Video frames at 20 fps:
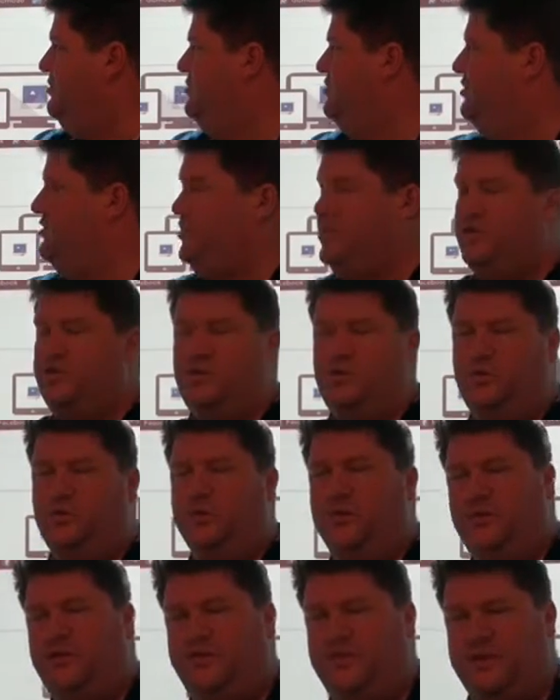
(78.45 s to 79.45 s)
to the new
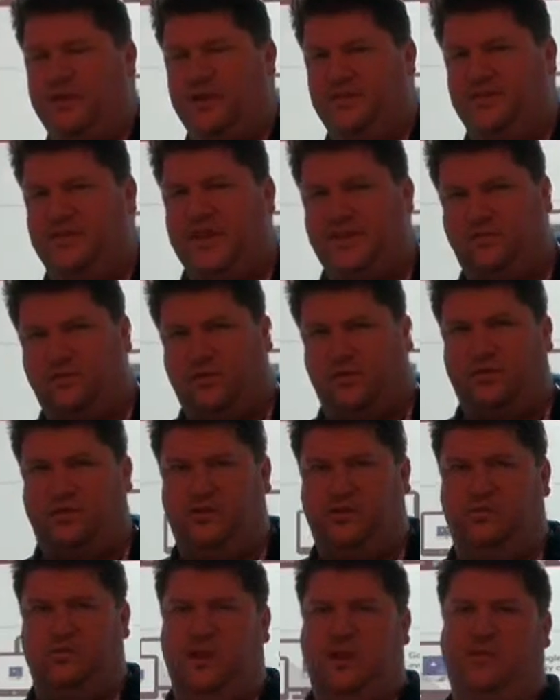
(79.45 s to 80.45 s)
look because that's
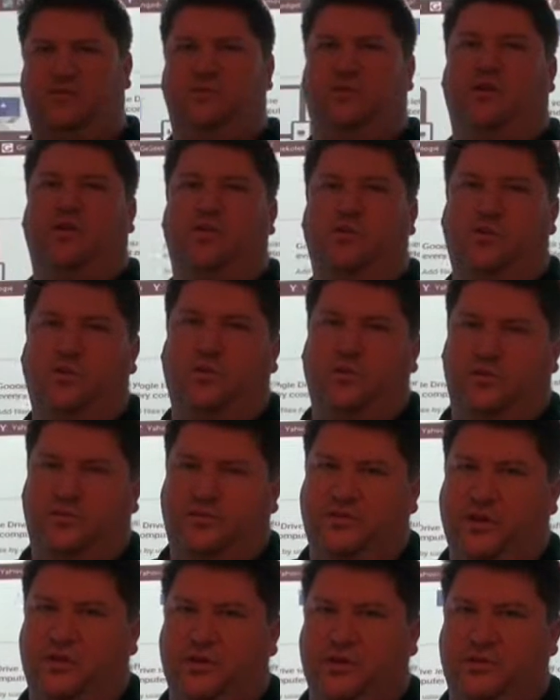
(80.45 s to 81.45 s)
where Google
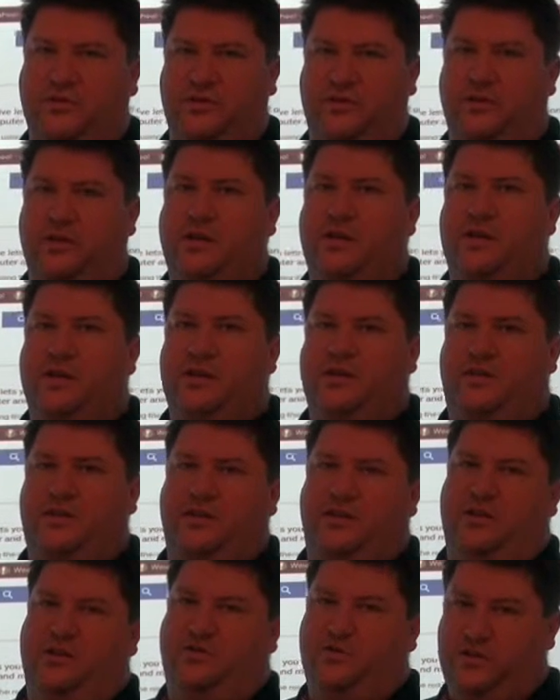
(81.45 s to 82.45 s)
is going to.
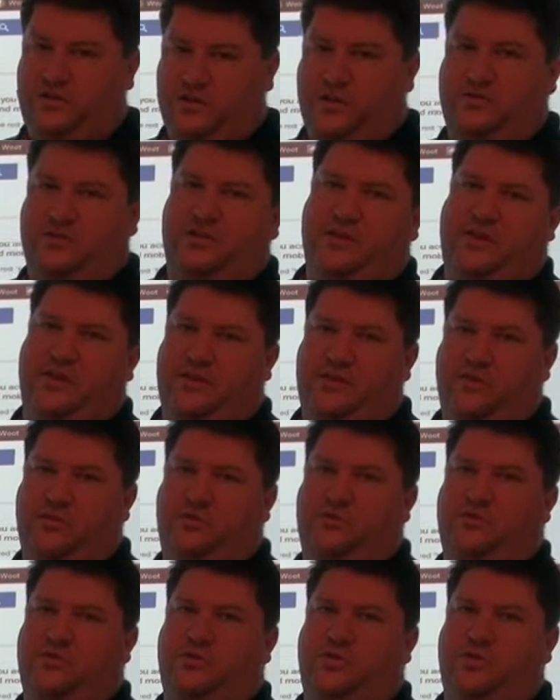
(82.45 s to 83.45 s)
They're going to switch over to that
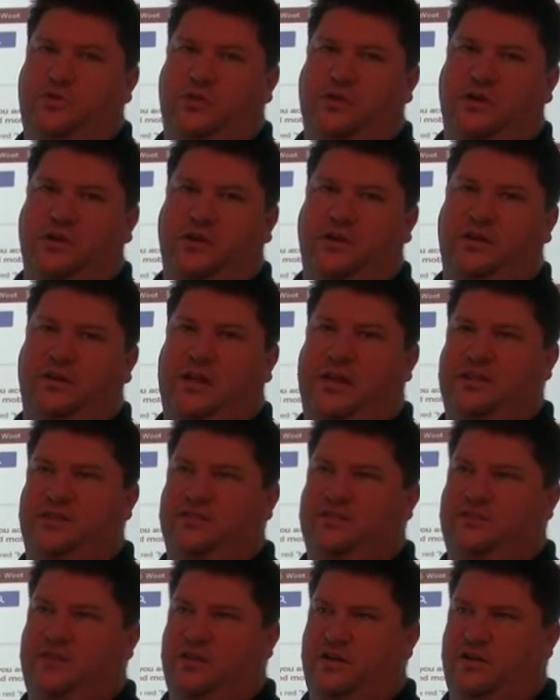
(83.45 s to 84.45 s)
new look,
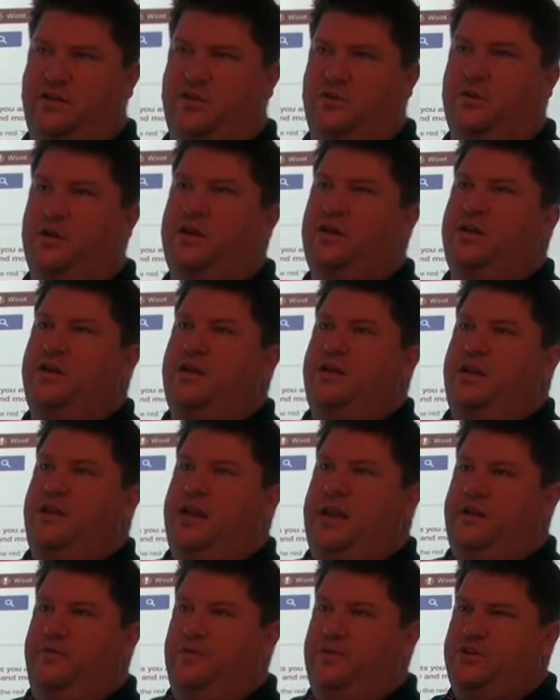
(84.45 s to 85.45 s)
and so
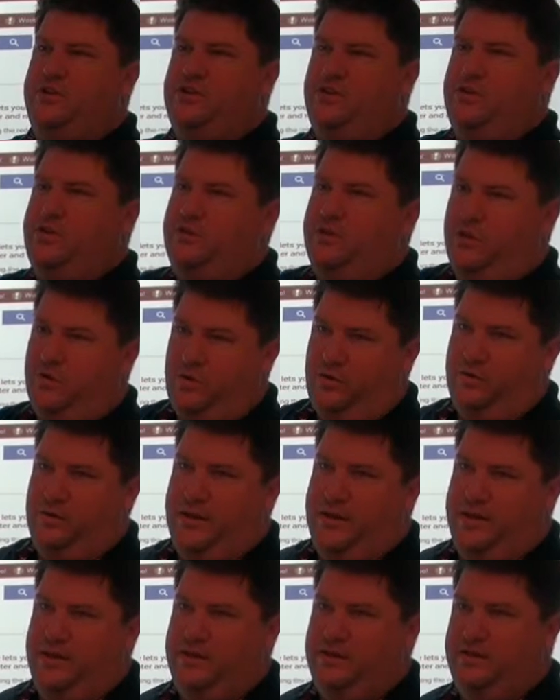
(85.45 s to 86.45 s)
if we show you the old
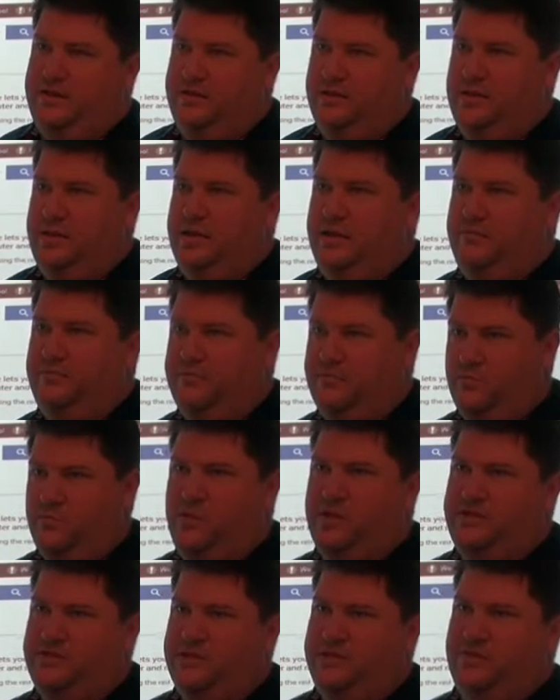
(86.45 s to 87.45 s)
way,
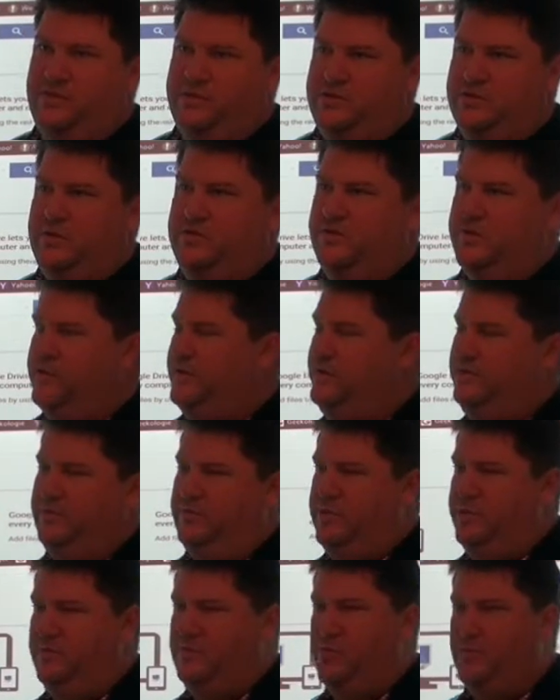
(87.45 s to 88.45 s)
once they switch over,
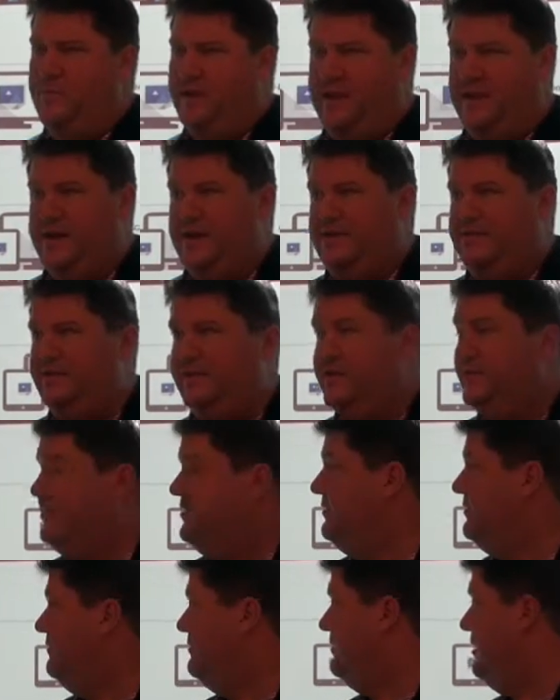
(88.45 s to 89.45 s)
it won't make any
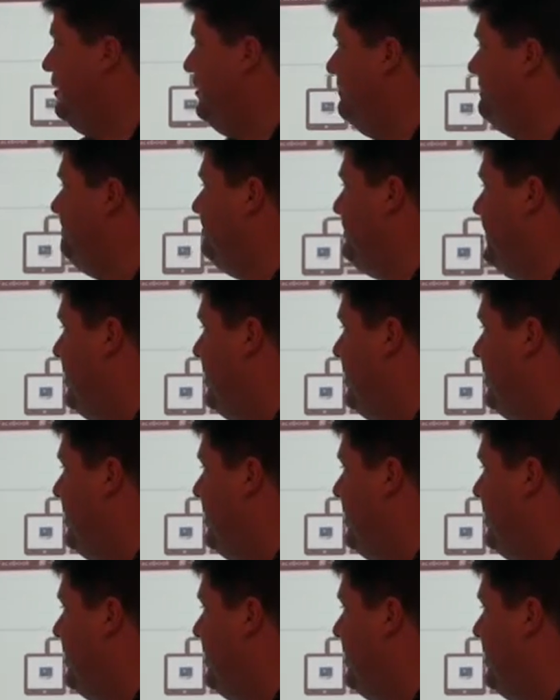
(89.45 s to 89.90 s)
sense. So